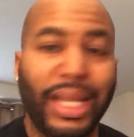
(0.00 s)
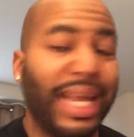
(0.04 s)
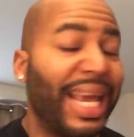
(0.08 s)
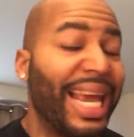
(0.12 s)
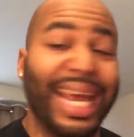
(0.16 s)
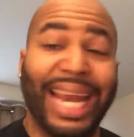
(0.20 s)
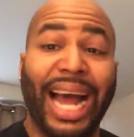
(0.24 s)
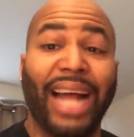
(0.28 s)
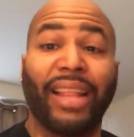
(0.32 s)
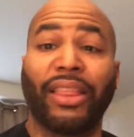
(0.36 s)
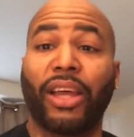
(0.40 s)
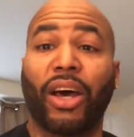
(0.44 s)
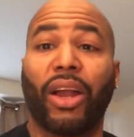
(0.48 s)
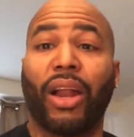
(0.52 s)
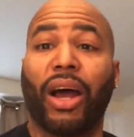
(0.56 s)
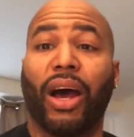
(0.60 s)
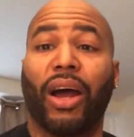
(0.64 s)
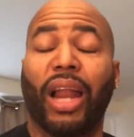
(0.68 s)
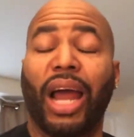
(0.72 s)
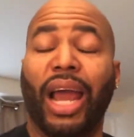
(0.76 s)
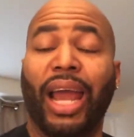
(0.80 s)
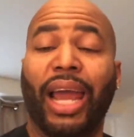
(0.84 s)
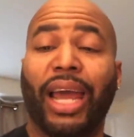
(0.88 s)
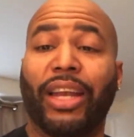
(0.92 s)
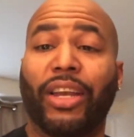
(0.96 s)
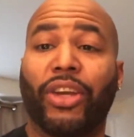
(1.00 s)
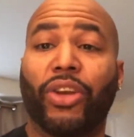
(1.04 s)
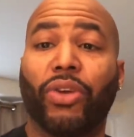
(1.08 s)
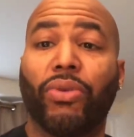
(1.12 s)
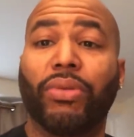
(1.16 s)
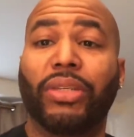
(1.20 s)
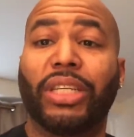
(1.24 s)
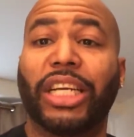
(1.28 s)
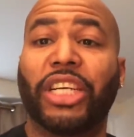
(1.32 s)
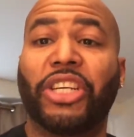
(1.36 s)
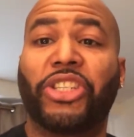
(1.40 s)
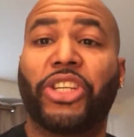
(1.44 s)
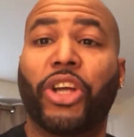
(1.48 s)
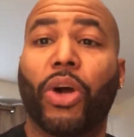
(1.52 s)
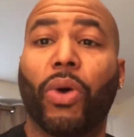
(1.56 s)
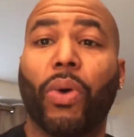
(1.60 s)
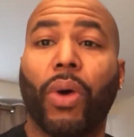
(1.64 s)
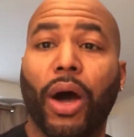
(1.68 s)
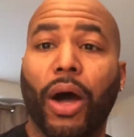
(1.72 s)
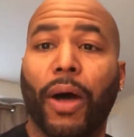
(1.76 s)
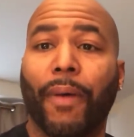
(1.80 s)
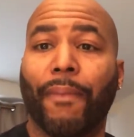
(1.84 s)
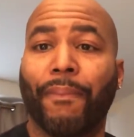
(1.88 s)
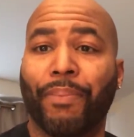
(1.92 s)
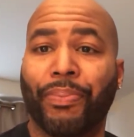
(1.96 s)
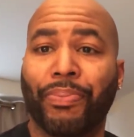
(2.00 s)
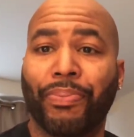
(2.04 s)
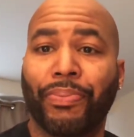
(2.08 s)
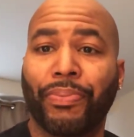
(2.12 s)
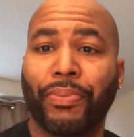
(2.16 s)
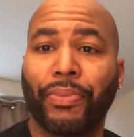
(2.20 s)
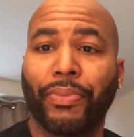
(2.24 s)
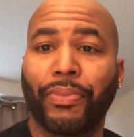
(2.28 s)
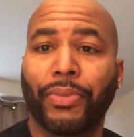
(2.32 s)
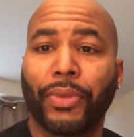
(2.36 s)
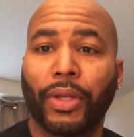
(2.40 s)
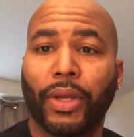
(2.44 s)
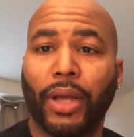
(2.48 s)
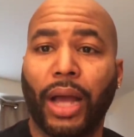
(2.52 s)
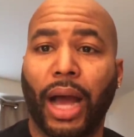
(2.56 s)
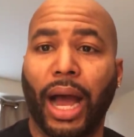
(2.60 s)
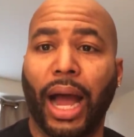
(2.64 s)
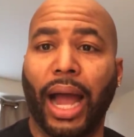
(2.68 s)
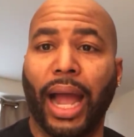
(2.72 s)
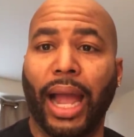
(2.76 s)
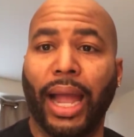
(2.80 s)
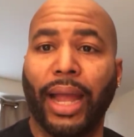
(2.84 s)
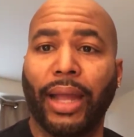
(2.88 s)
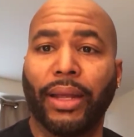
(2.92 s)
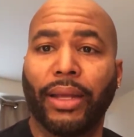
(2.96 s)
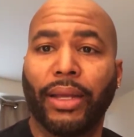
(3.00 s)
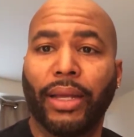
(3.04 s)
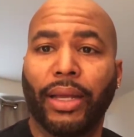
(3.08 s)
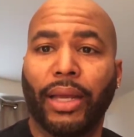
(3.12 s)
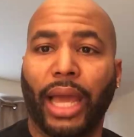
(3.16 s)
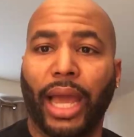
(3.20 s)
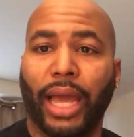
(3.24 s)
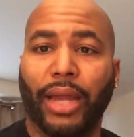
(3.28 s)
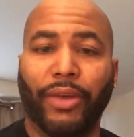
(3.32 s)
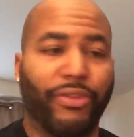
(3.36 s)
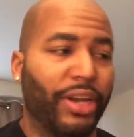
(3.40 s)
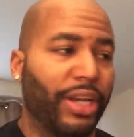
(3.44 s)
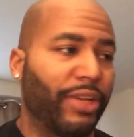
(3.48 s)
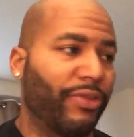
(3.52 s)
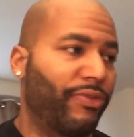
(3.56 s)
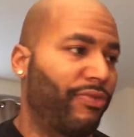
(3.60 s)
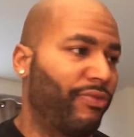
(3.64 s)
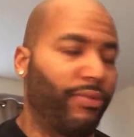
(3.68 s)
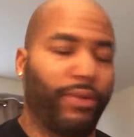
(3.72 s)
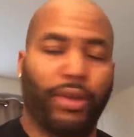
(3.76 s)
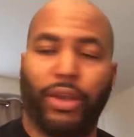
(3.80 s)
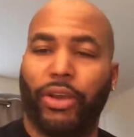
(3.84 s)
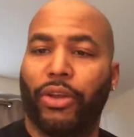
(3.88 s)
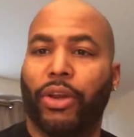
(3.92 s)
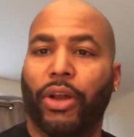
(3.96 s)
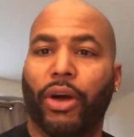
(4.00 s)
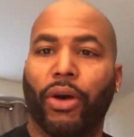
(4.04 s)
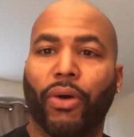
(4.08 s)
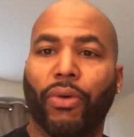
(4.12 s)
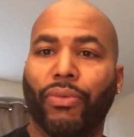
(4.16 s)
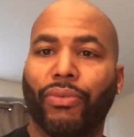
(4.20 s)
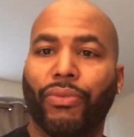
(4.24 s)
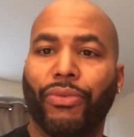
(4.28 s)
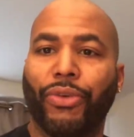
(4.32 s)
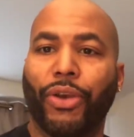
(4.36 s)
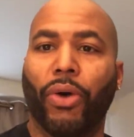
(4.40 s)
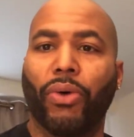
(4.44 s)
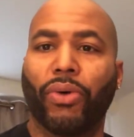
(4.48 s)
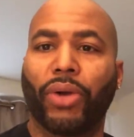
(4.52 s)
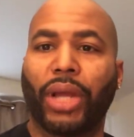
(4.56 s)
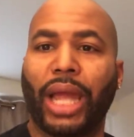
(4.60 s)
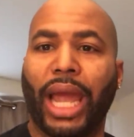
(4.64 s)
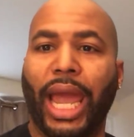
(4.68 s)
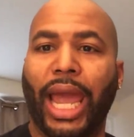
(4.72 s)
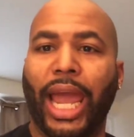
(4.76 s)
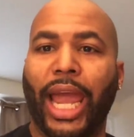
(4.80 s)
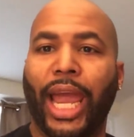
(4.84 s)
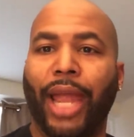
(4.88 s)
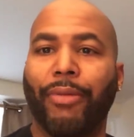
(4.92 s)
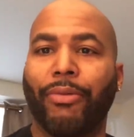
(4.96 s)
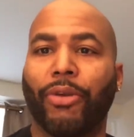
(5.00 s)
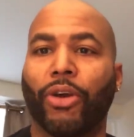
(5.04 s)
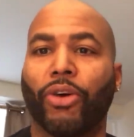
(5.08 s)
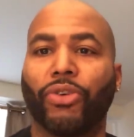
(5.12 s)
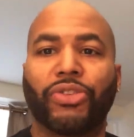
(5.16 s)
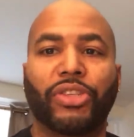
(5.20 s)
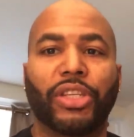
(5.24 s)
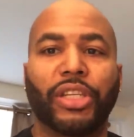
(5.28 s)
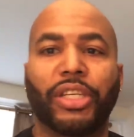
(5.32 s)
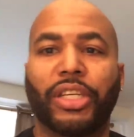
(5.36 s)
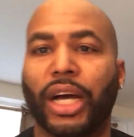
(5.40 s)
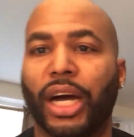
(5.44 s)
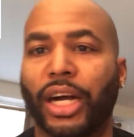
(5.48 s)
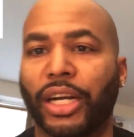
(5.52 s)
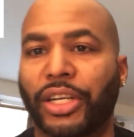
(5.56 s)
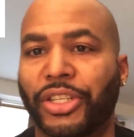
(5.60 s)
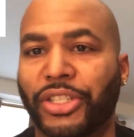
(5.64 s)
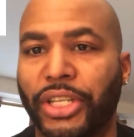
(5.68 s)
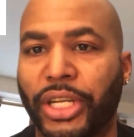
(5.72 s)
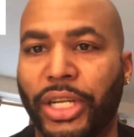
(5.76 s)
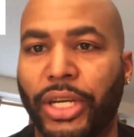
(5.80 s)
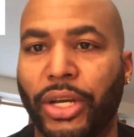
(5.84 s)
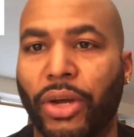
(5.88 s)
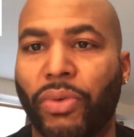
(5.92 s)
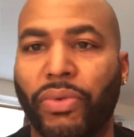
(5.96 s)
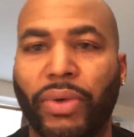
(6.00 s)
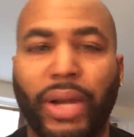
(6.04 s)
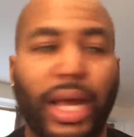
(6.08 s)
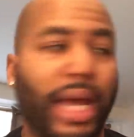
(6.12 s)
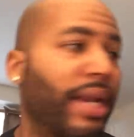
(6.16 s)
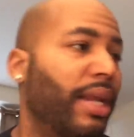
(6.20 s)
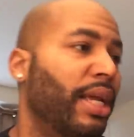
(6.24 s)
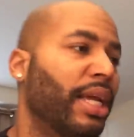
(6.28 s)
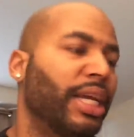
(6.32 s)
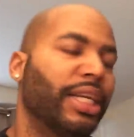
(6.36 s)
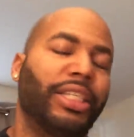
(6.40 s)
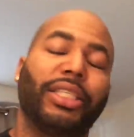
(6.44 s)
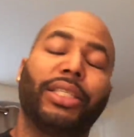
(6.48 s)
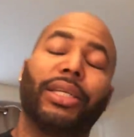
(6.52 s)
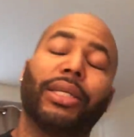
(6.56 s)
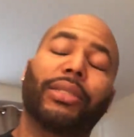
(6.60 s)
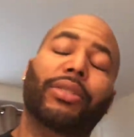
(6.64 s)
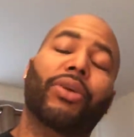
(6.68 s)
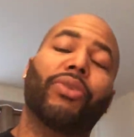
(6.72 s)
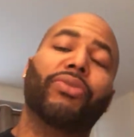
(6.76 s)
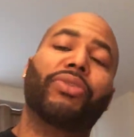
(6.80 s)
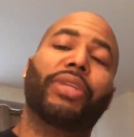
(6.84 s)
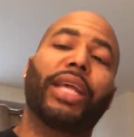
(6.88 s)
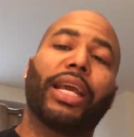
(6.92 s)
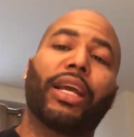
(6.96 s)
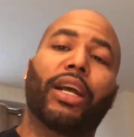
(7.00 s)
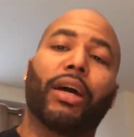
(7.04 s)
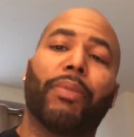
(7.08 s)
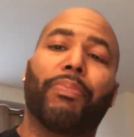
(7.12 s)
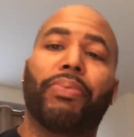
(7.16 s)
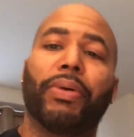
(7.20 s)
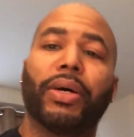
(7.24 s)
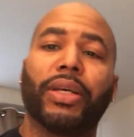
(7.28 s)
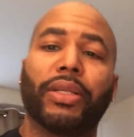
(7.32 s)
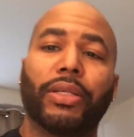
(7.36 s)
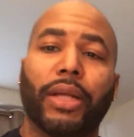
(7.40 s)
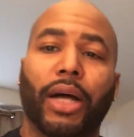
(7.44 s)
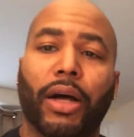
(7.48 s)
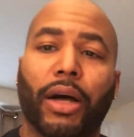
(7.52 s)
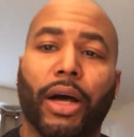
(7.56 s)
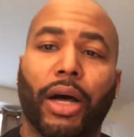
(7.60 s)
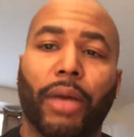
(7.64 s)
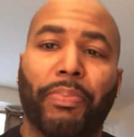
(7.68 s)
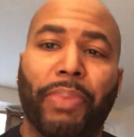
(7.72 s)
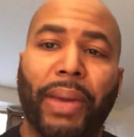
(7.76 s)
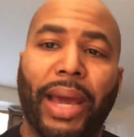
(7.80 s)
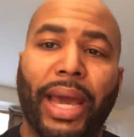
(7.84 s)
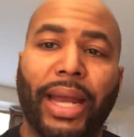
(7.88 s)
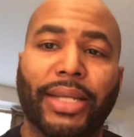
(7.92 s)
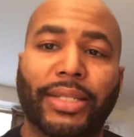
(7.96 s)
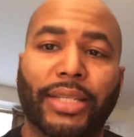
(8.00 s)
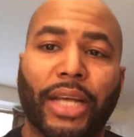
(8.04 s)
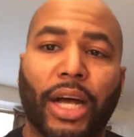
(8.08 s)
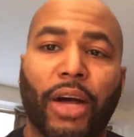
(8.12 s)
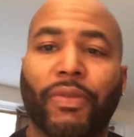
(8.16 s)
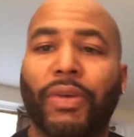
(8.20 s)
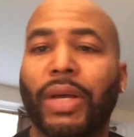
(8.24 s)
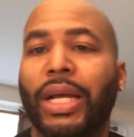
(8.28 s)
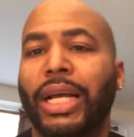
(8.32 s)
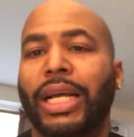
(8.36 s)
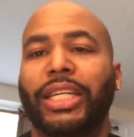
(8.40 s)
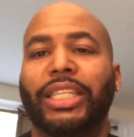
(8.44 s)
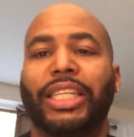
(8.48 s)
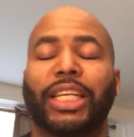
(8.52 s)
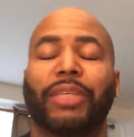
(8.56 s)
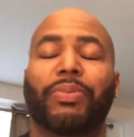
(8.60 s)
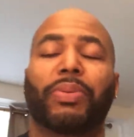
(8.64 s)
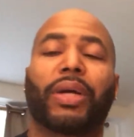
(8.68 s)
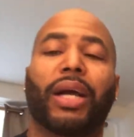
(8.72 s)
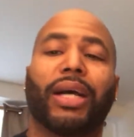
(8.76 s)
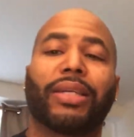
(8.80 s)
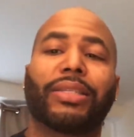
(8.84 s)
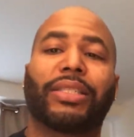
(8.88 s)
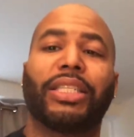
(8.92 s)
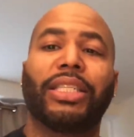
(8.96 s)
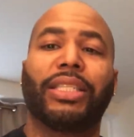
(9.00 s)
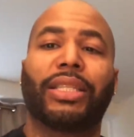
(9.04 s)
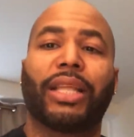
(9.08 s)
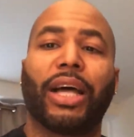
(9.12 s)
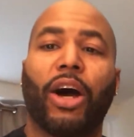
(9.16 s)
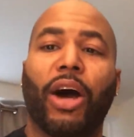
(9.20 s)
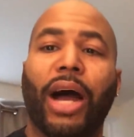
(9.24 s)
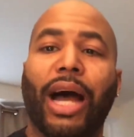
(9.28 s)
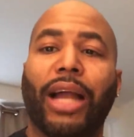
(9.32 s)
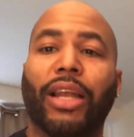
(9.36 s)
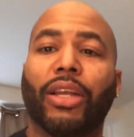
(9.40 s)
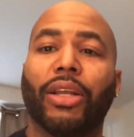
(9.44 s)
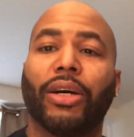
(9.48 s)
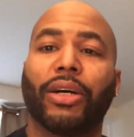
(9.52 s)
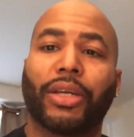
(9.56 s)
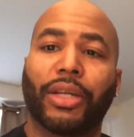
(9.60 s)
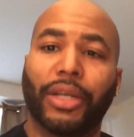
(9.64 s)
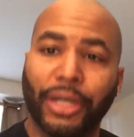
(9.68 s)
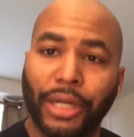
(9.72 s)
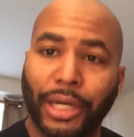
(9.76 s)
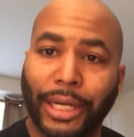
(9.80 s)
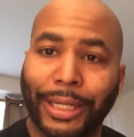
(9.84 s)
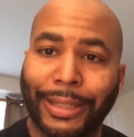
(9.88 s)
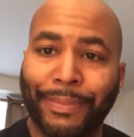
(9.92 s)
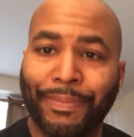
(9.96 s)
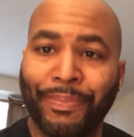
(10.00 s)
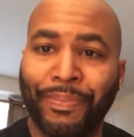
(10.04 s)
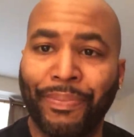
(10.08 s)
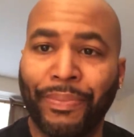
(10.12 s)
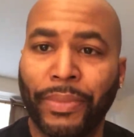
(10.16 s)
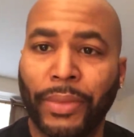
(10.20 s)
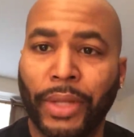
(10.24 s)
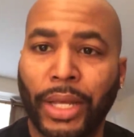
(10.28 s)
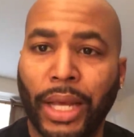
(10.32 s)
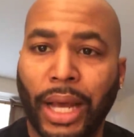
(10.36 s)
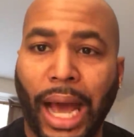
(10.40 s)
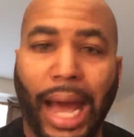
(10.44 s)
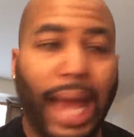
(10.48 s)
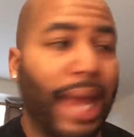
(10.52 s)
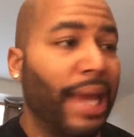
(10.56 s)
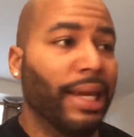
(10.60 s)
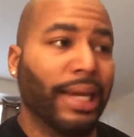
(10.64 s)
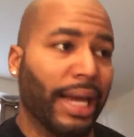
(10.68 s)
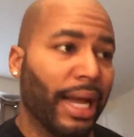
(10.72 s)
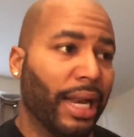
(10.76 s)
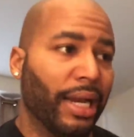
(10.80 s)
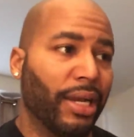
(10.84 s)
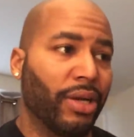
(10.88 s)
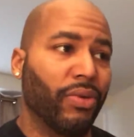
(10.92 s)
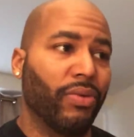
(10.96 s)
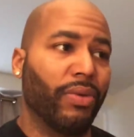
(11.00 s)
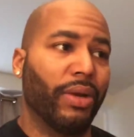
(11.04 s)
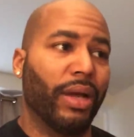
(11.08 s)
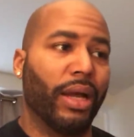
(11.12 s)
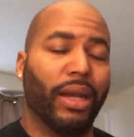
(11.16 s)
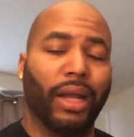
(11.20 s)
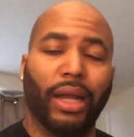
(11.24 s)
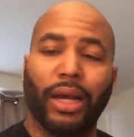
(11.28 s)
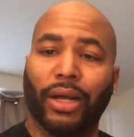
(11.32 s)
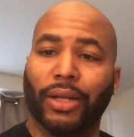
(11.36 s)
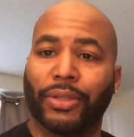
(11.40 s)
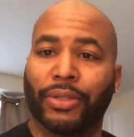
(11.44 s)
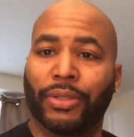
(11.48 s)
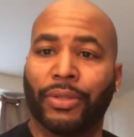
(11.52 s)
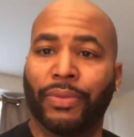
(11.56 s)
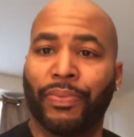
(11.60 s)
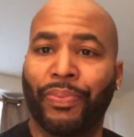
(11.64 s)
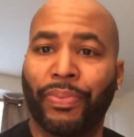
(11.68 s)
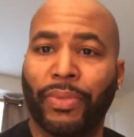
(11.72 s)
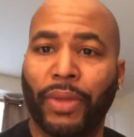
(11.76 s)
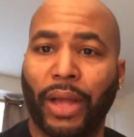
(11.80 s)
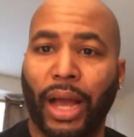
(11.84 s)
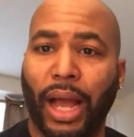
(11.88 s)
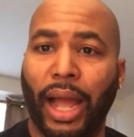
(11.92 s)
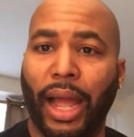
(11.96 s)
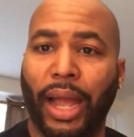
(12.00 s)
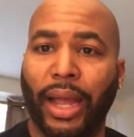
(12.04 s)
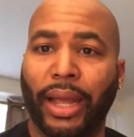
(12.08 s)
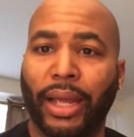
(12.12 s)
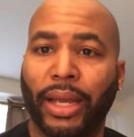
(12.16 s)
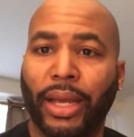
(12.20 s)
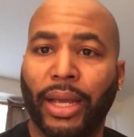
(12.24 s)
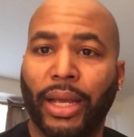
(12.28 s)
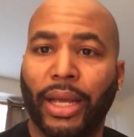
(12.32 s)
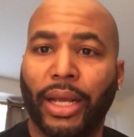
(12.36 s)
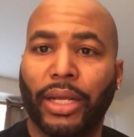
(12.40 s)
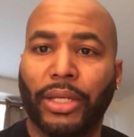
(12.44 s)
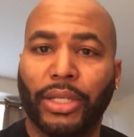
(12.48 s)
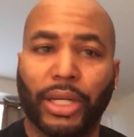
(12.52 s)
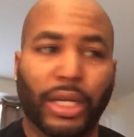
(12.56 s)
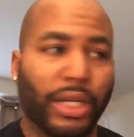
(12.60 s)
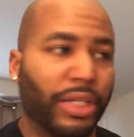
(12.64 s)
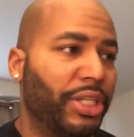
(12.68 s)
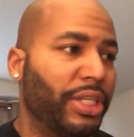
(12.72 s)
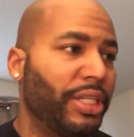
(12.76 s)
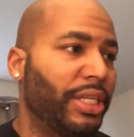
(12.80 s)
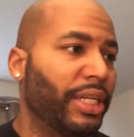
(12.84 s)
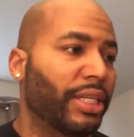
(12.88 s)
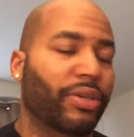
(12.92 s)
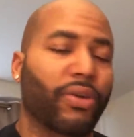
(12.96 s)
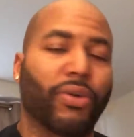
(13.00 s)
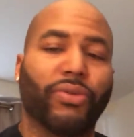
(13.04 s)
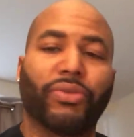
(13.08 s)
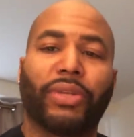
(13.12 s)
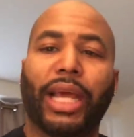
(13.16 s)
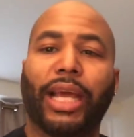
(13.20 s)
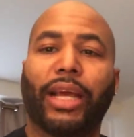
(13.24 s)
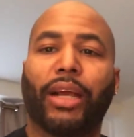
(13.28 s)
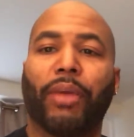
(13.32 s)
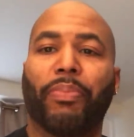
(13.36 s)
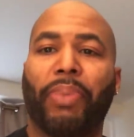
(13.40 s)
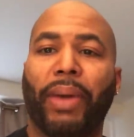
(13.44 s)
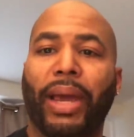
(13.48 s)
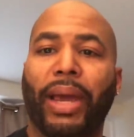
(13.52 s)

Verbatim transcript: And I thought all I had to do was just show up. All right and just you know no game no seduction no nothing she's just gonna take her, put, uh, her panties off just because she thought i look good i ain't gotta do nothing else all right she's just gonna take her